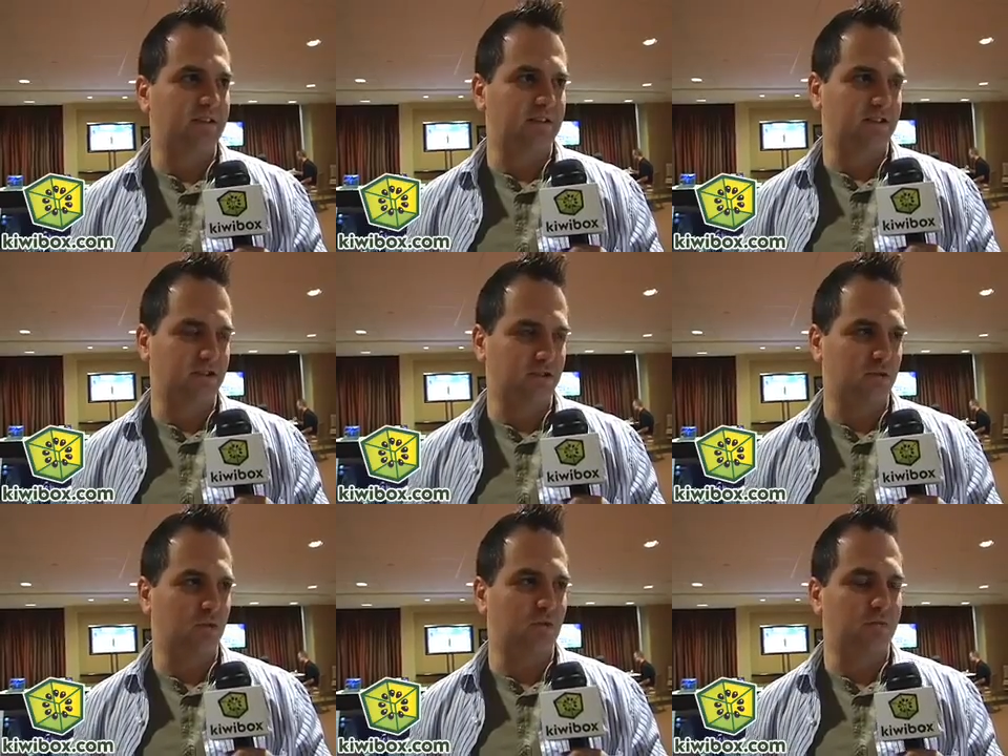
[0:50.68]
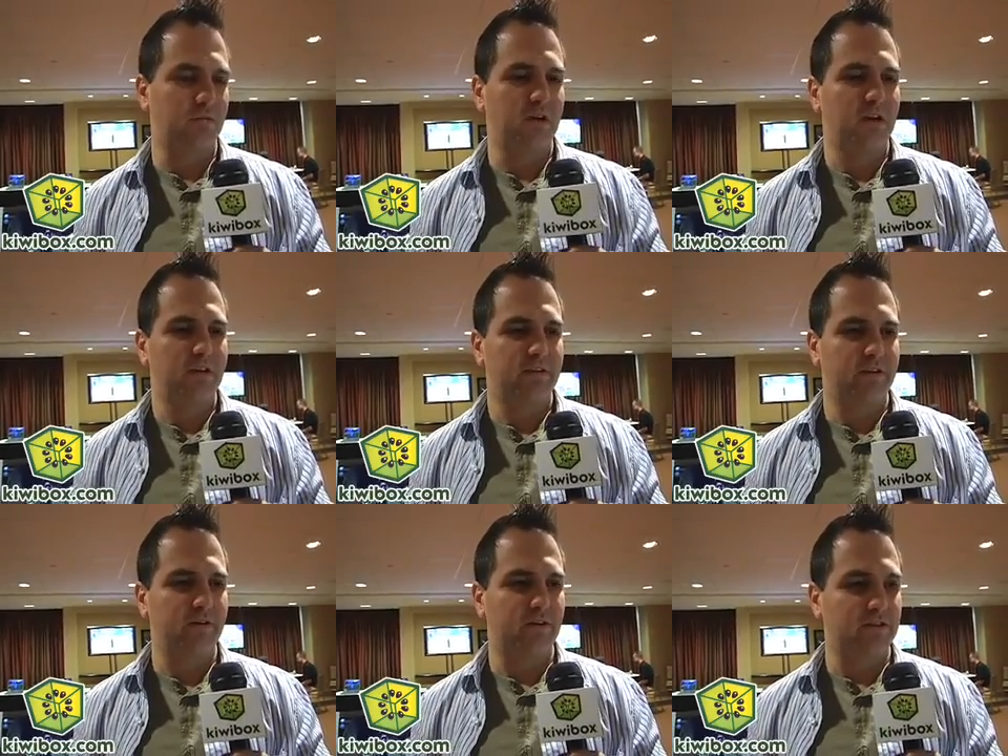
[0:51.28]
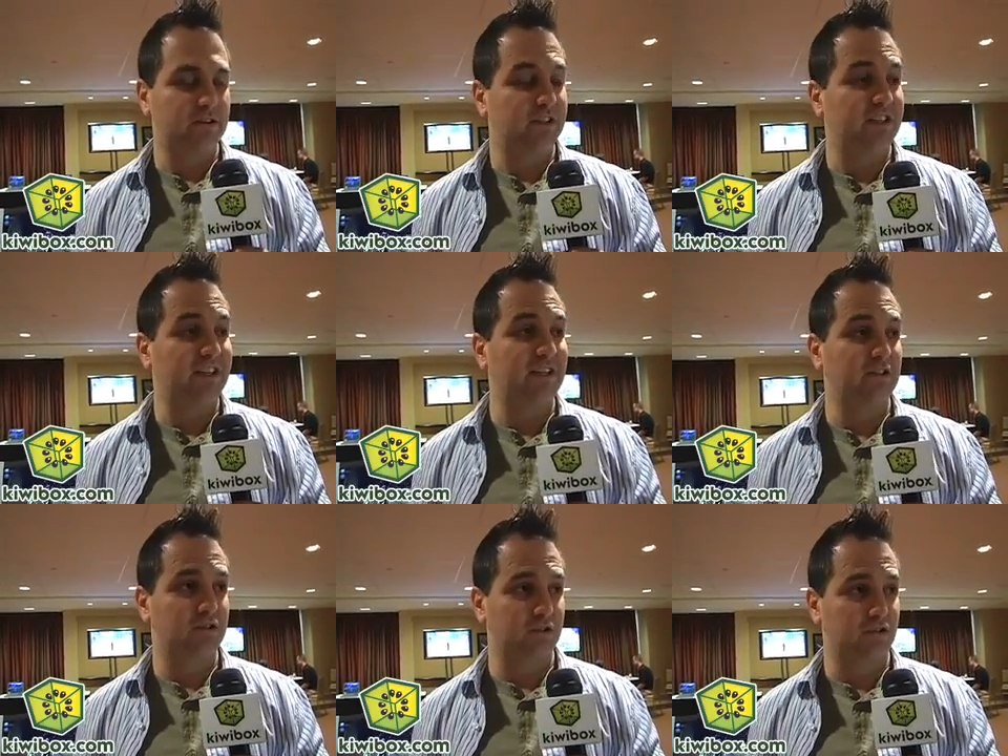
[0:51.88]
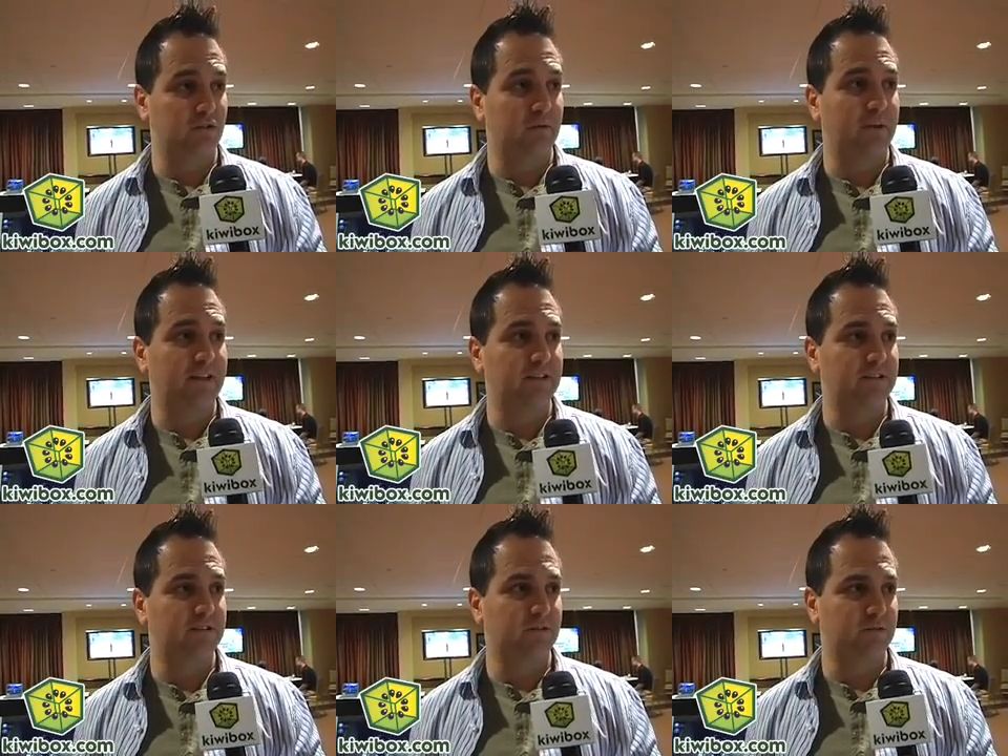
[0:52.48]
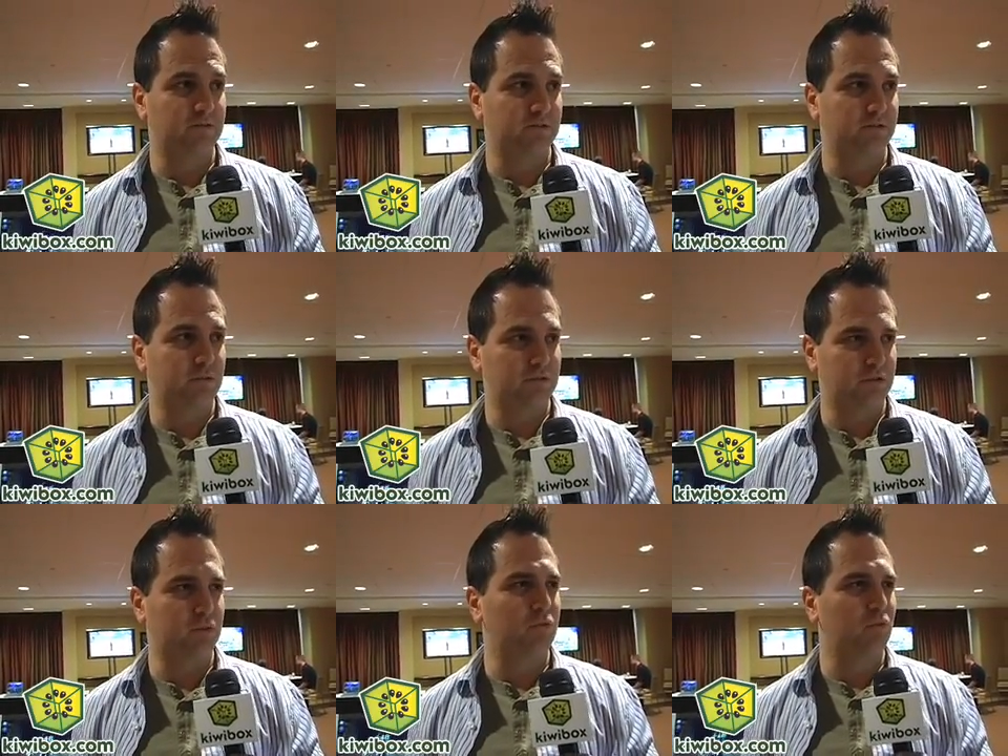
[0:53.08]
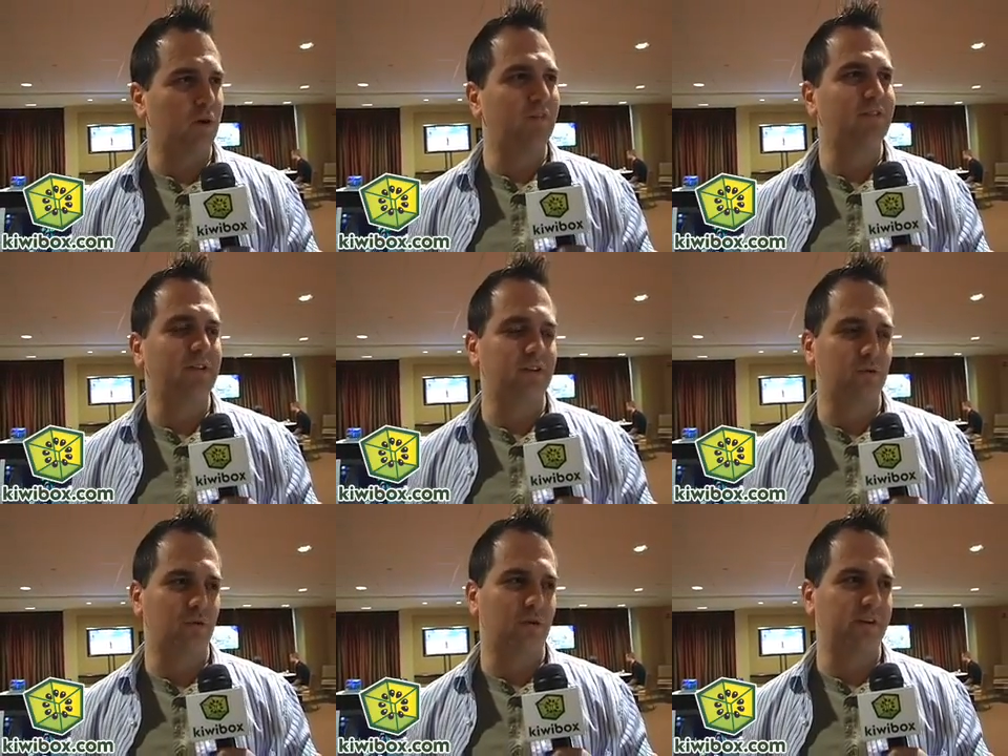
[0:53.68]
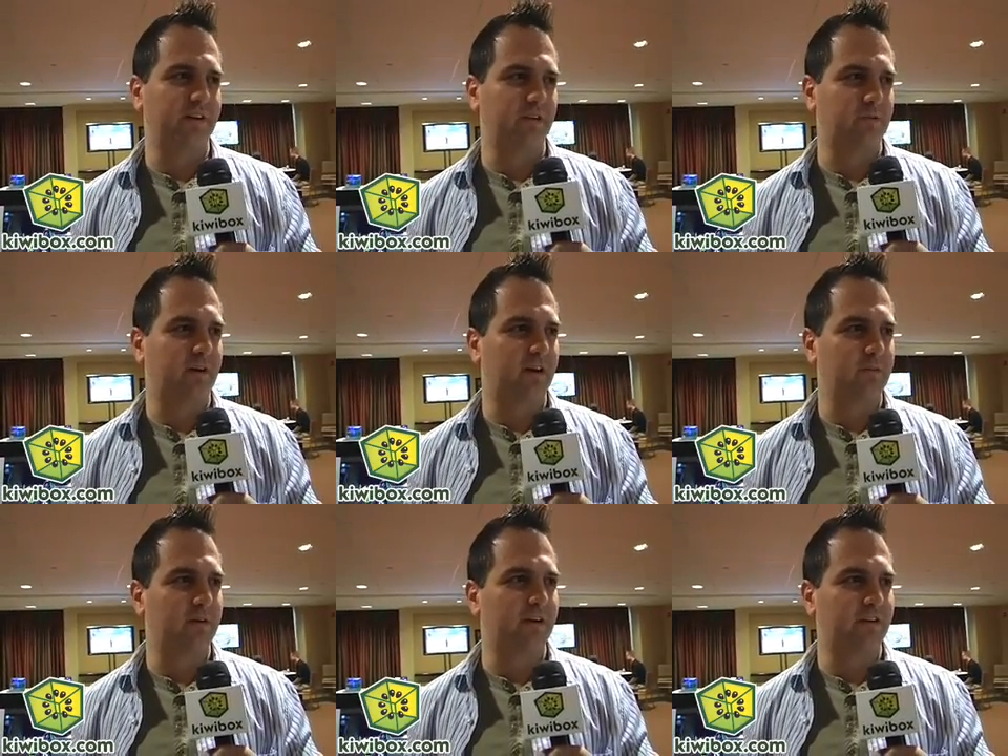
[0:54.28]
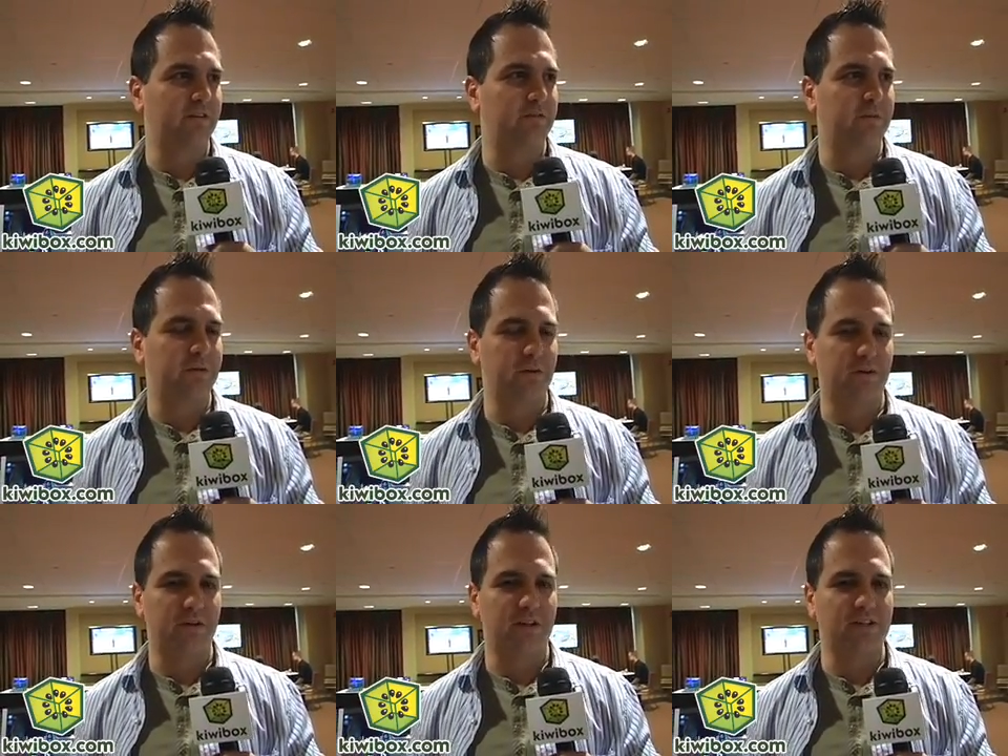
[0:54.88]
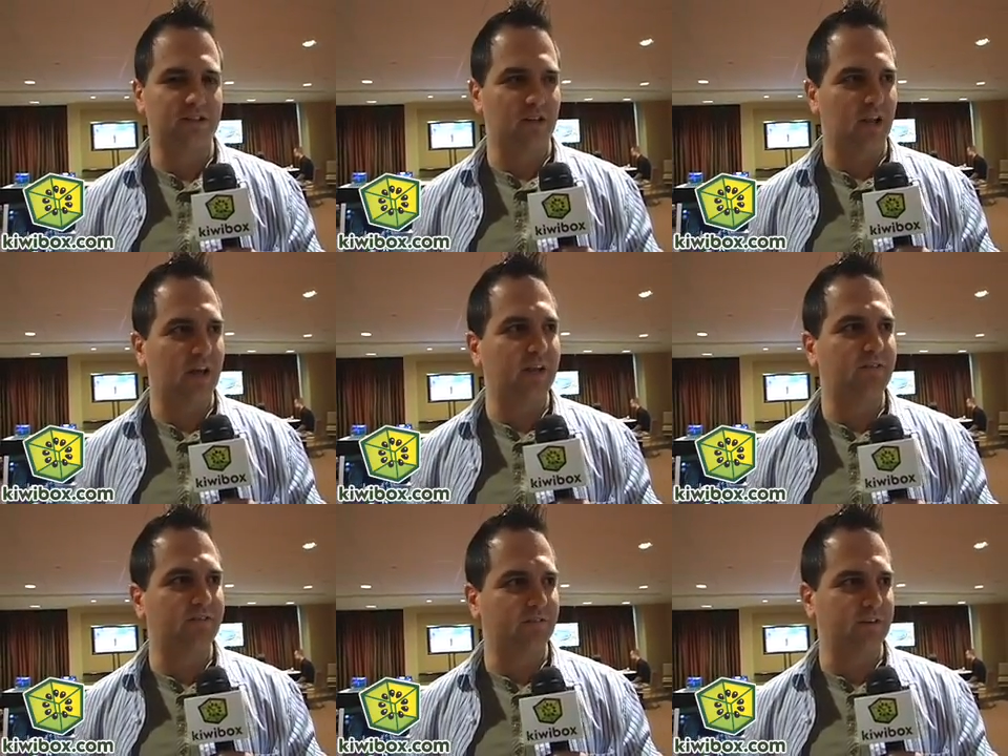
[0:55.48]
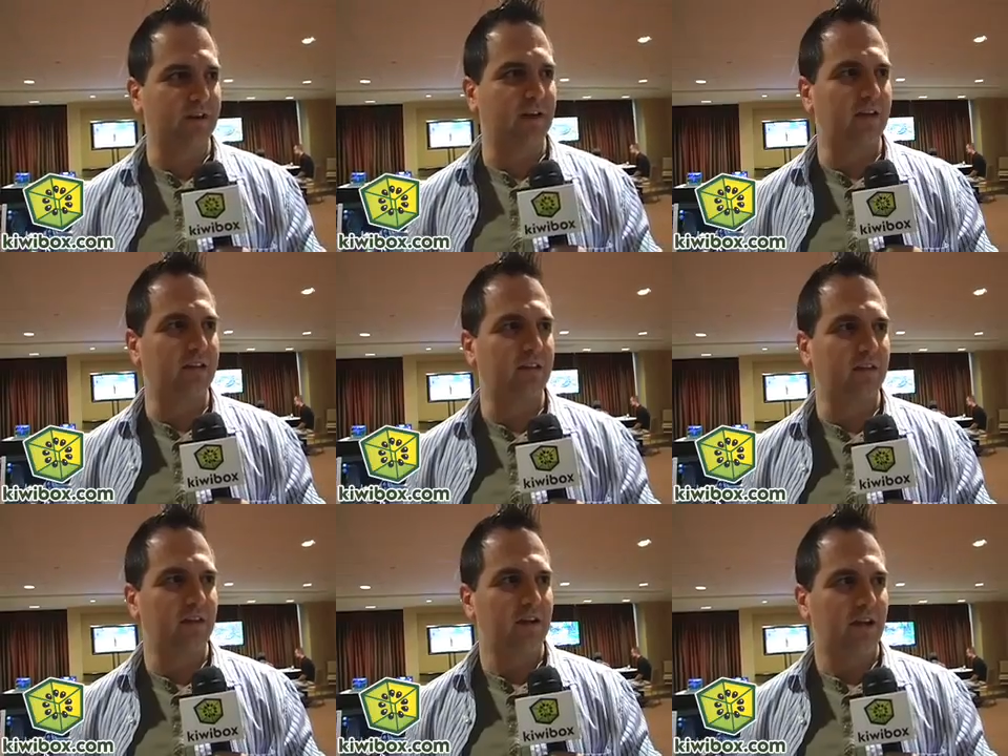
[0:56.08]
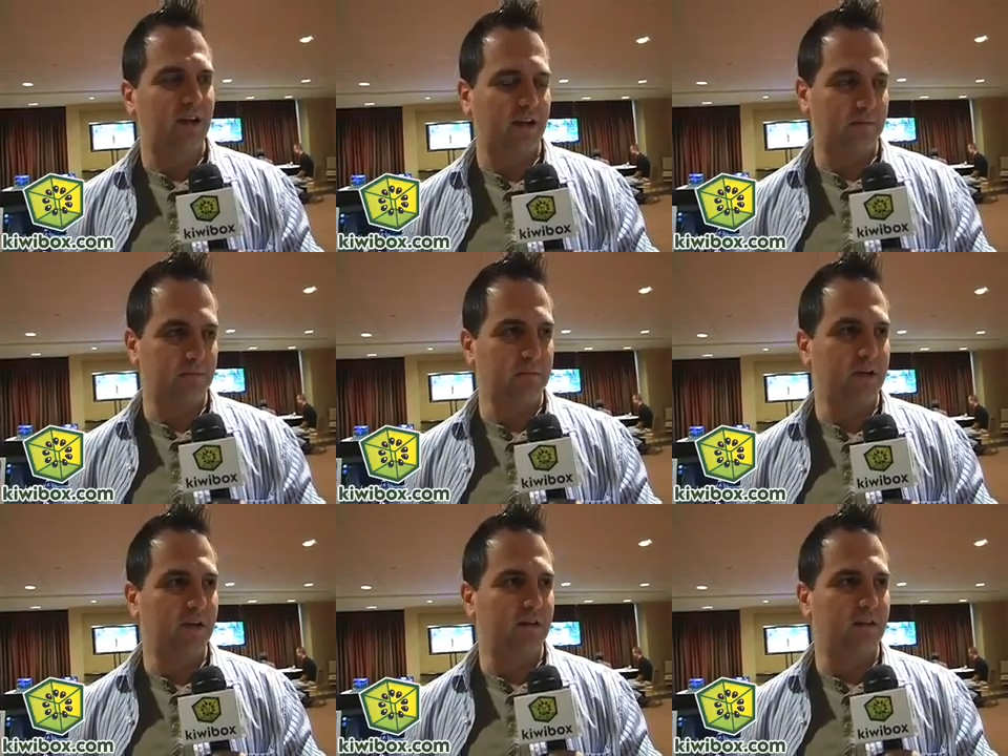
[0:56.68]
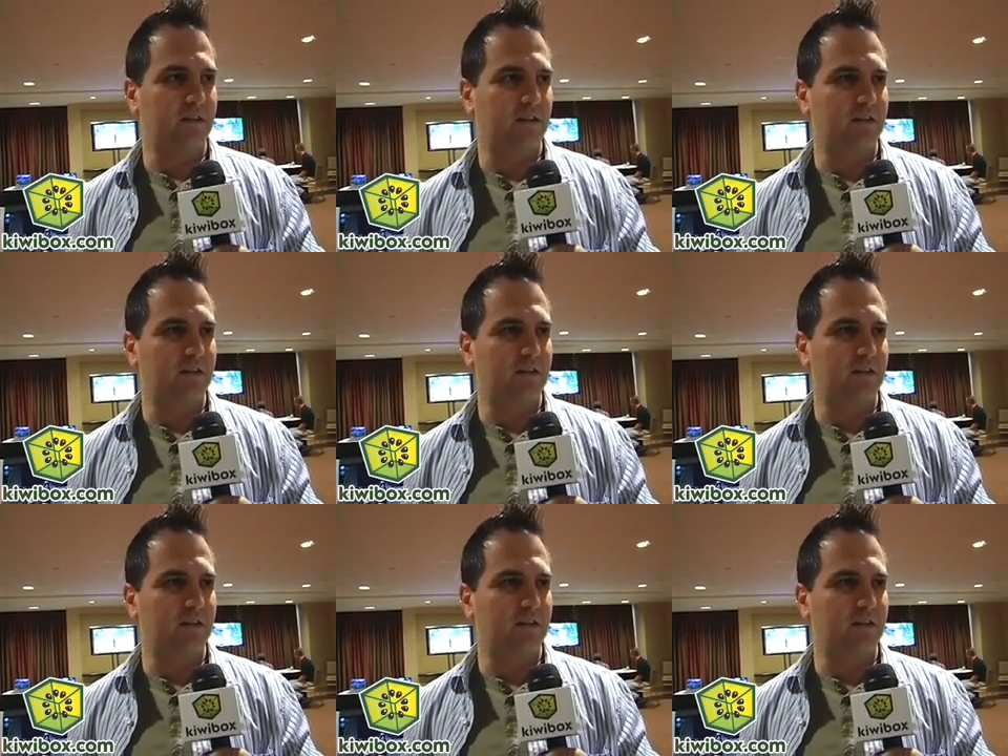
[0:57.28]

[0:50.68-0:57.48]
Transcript: and storm. Then you've also got the internal magics, which roughly correlate to body, mind, and spirit, and that's life, death, and myth.